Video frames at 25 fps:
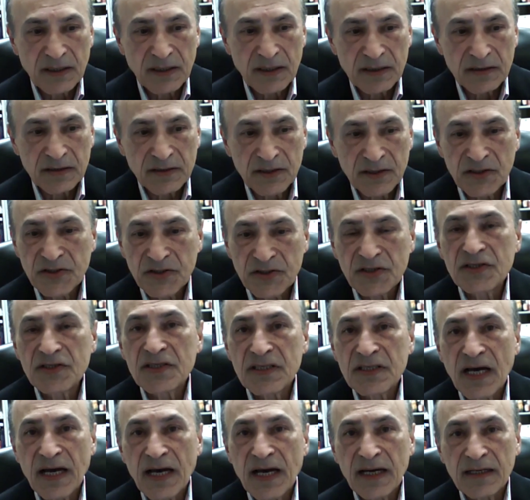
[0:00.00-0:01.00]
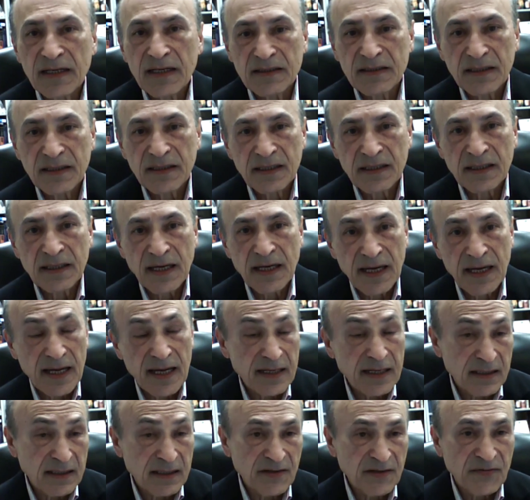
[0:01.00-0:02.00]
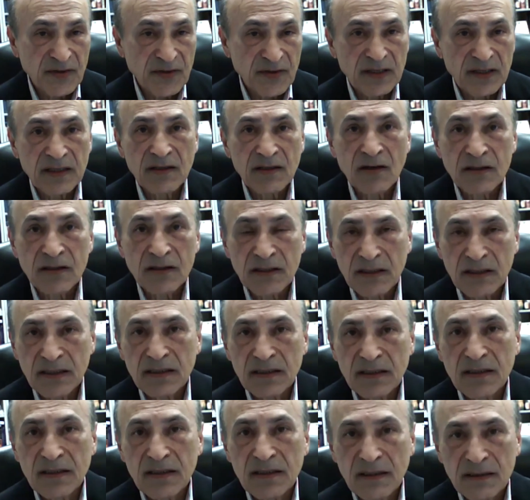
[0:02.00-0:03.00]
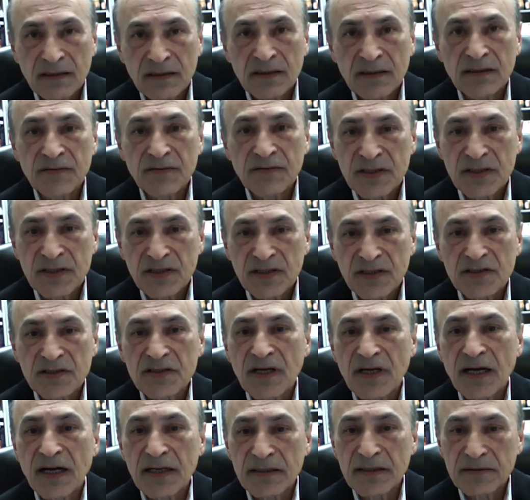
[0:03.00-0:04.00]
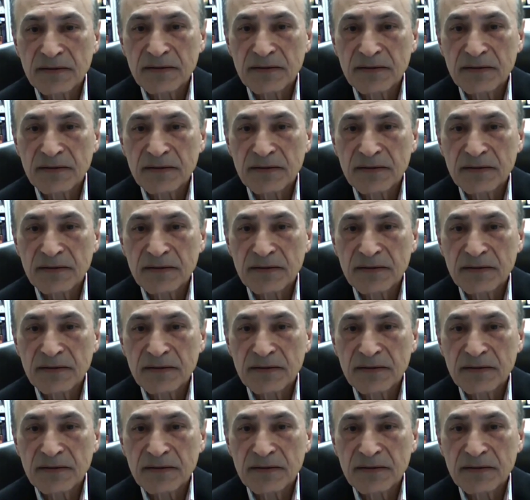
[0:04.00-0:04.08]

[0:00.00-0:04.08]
teaching side and definitely on the research side.